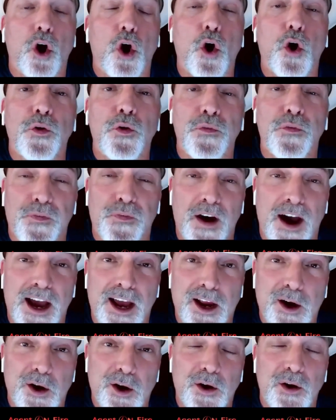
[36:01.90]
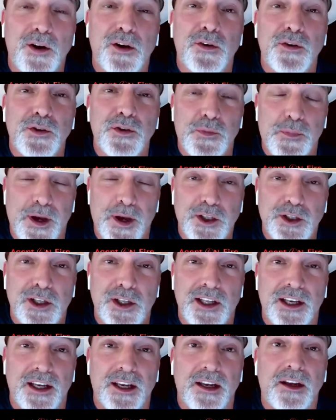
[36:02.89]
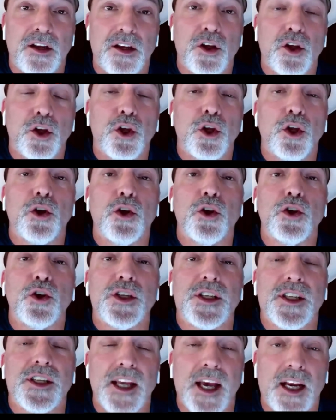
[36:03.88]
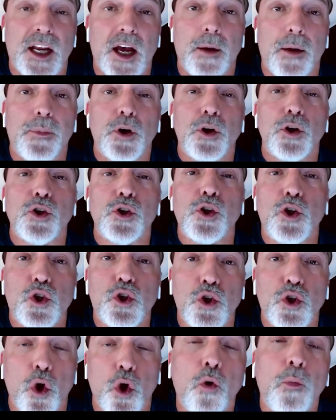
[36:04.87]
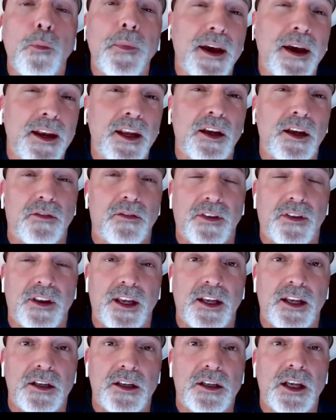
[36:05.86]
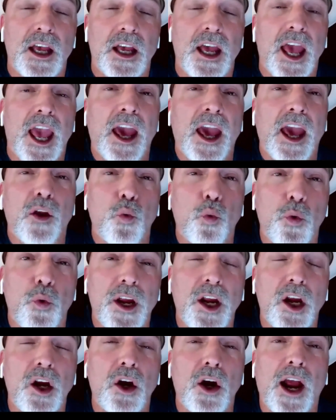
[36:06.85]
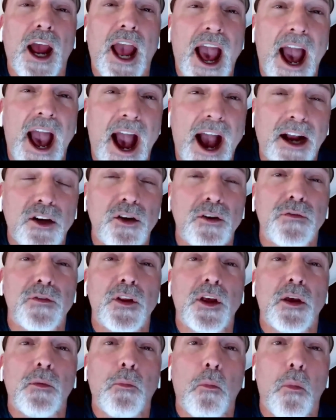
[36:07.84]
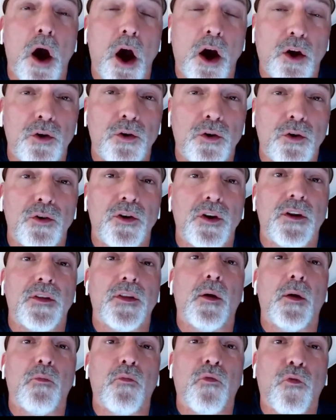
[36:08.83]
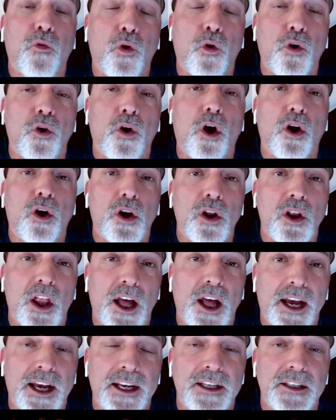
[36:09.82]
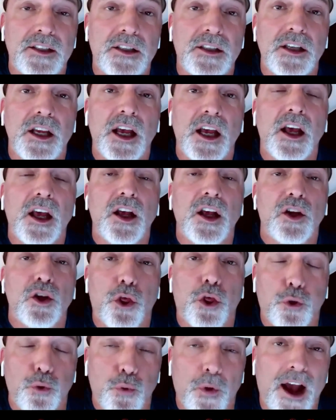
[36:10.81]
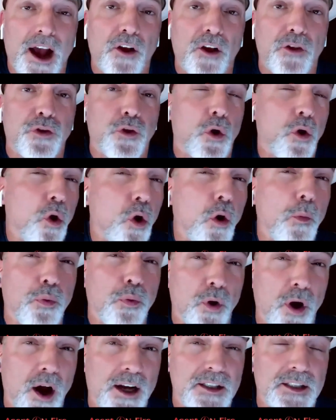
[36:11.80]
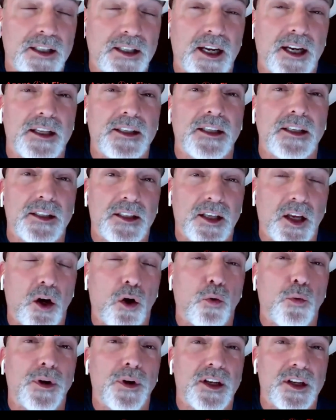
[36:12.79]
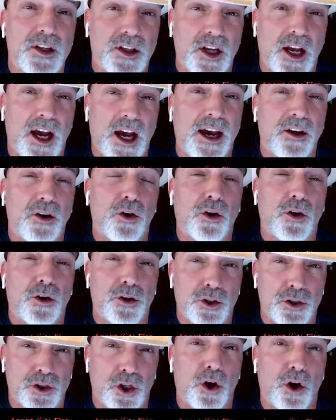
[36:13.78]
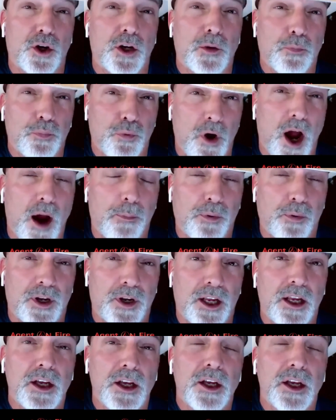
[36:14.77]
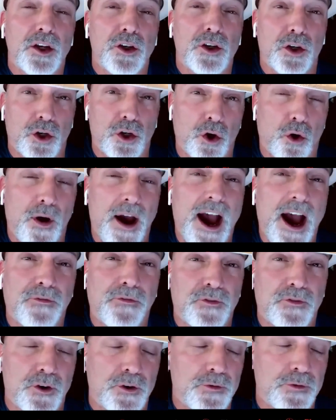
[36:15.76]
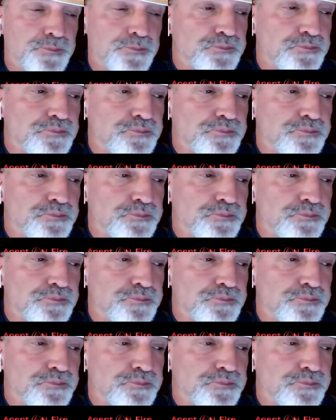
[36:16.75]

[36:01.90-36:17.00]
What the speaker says: on Fire especially set up so many of these, and we are actively monitoring them for our clients throughout the whole process until we decide on a target property to go after.